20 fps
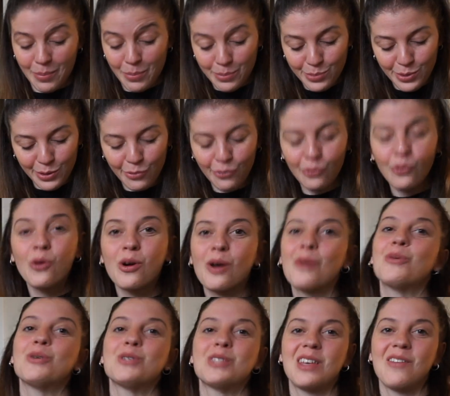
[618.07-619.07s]
before I
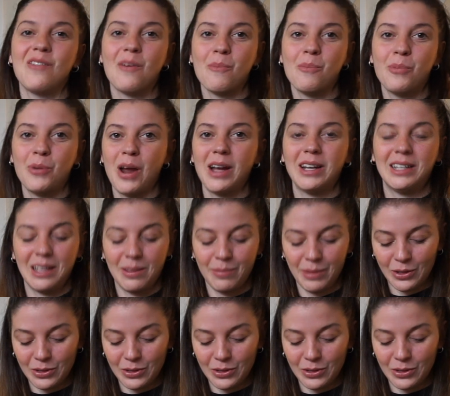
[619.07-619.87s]
was even pregnant,